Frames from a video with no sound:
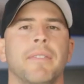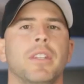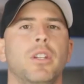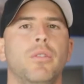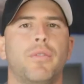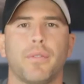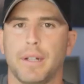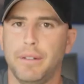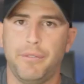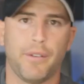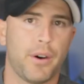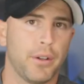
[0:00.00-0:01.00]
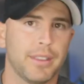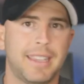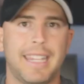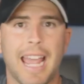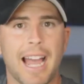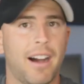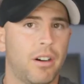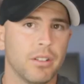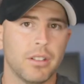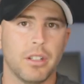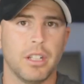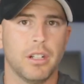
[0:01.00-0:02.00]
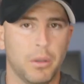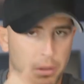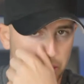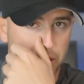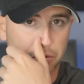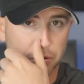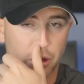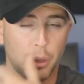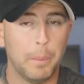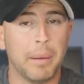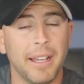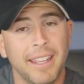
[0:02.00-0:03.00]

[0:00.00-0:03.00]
you free fall down, you know, on a rope,